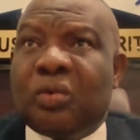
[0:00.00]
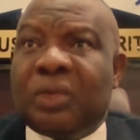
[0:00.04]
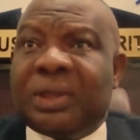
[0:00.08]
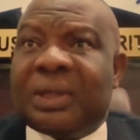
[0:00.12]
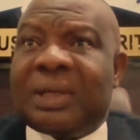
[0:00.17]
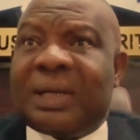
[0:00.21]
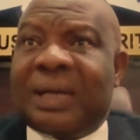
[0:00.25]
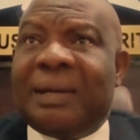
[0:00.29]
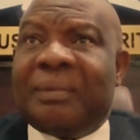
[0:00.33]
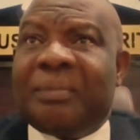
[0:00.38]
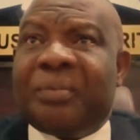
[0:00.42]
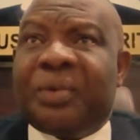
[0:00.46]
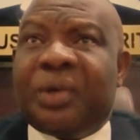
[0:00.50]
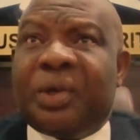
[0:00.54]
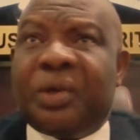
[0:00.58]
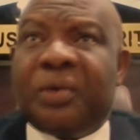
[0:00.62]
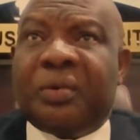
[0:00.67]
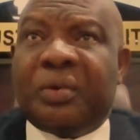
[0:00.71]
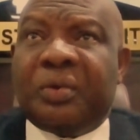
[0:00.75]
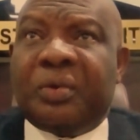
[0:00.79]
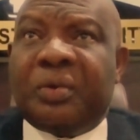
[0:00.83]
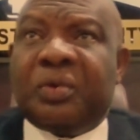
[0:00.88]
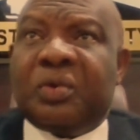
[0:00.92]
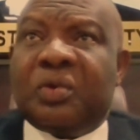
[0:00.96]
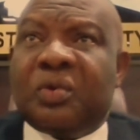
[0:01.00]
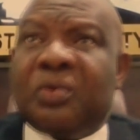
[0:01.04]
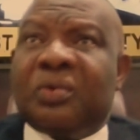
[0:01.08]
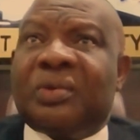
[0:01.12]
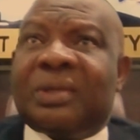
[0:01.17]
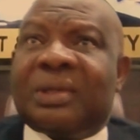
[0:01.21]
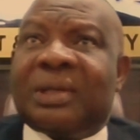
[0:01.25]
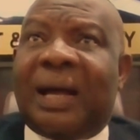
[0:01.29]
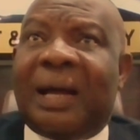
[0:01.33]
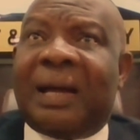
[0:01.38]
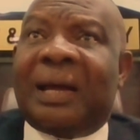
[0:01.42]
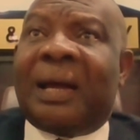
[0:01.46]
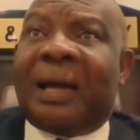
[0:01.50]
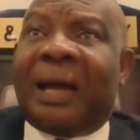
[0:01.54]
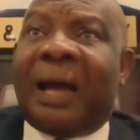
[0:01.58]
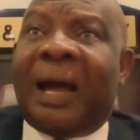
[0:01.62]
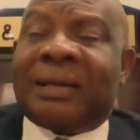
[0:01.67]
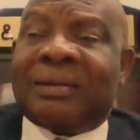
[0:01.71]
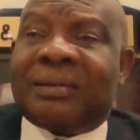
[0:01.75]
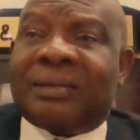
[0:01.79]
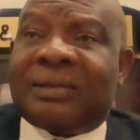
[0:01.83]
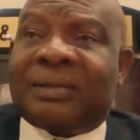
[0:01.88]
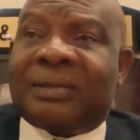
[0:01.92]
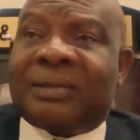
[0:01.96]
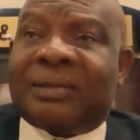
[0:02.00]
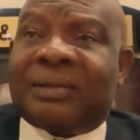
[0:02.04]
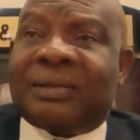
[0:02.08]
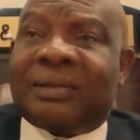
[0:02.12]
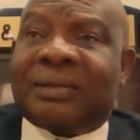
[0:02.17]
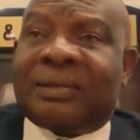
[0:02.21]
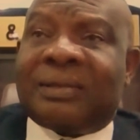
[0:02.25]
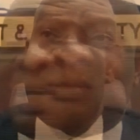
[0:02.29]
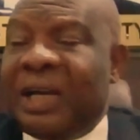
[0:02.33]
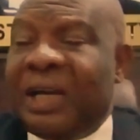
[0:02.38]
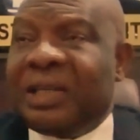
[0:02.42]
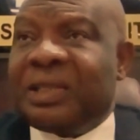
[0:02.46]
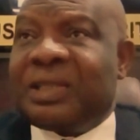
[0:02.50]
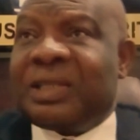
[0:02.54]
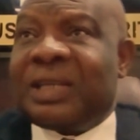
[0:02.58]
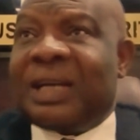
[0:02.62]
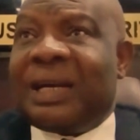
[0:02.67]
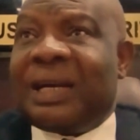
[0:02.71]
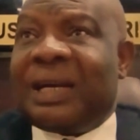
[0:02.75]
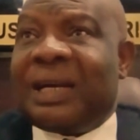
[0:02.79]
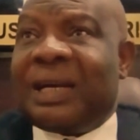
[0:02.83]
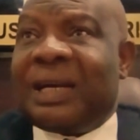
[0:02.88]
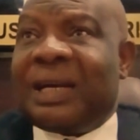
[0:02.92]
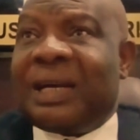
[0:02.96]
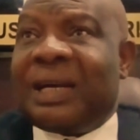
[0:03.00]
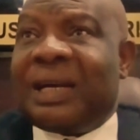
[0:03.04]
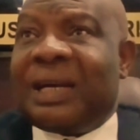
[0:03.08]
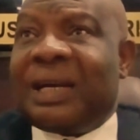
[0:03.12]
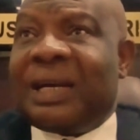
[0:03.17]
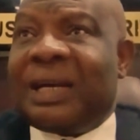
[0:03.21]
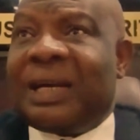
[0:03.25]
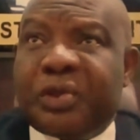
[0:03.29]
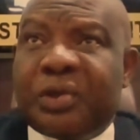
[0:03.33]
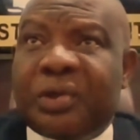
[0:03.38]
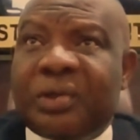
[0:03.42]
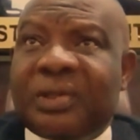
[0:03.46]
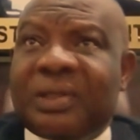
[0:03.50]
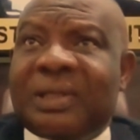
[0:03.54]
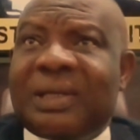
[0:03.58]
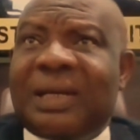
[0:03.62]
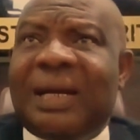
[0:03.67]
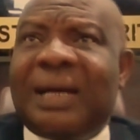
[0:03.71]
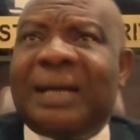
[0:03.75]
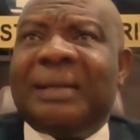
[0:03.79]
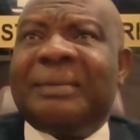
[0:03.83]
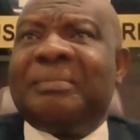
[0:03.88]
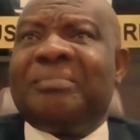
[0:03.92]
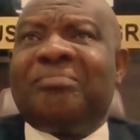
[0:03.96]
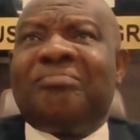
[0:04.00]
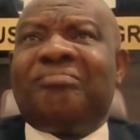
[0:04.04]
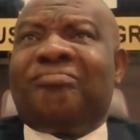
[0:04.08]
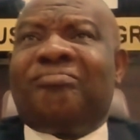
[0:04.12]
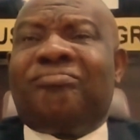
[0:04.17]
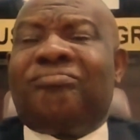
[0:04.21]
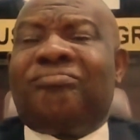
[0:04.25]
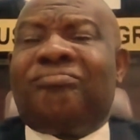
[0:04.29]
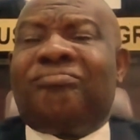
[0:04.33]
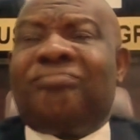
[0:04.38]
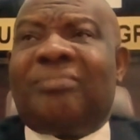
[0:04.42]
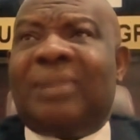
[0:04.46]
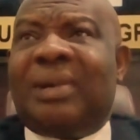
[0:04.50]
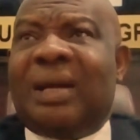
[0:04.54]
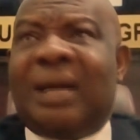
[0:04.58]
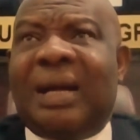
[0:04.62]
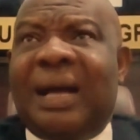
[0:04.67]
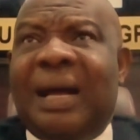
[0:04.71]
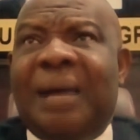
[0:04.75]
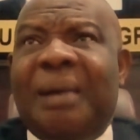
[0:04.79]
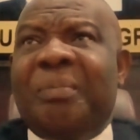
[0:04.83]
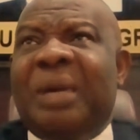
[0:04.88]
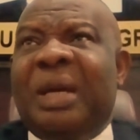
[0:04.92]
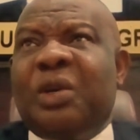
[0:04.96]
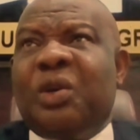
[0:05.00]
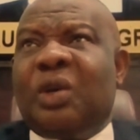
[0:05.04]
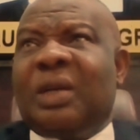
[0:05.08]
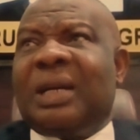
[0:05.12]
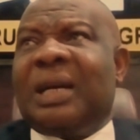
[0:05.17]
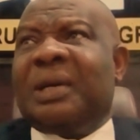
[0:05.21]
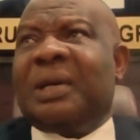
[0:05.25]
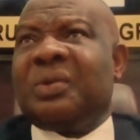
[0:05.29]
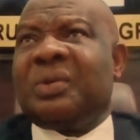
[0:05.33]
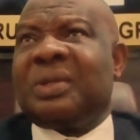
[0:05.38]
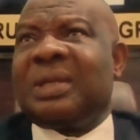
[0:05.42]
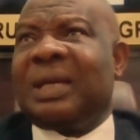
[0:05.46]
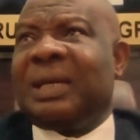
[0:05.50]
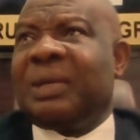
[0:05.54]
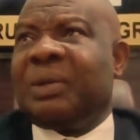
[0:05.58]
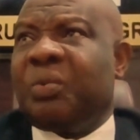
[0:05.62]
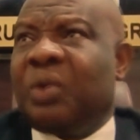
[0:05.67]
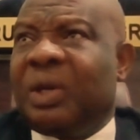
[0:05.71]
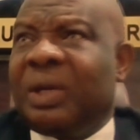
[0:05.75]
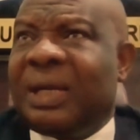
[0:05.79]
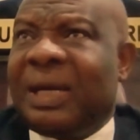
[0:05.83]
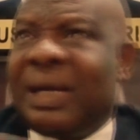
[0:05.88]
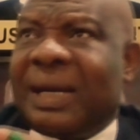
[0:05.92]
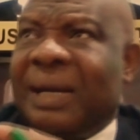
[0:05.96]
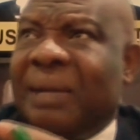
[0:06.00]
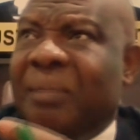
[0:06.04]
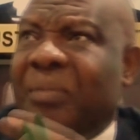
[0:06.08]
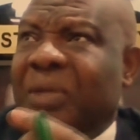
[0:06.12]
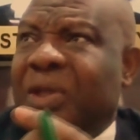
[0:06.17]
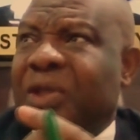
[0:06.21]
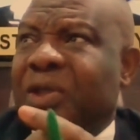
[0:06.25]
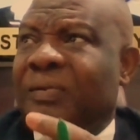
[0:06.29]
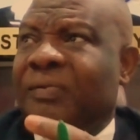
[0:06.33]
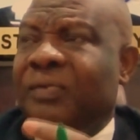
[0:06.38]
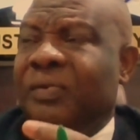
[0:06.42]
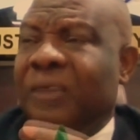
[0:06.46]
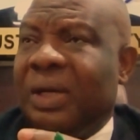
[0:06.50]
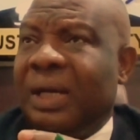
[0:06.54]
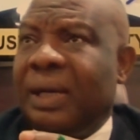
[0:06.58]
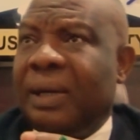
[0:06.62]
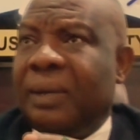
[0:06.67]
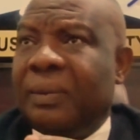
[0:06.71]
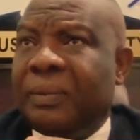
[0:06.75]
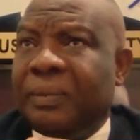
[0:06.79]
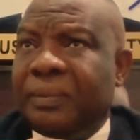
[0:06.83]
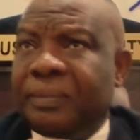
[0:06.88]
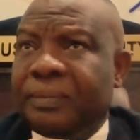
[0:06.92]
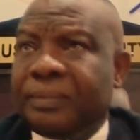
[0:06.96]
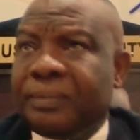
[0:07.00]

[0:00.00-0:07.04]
It can be used serve as edge against inflations and many others. Those are the ones I can mention for now.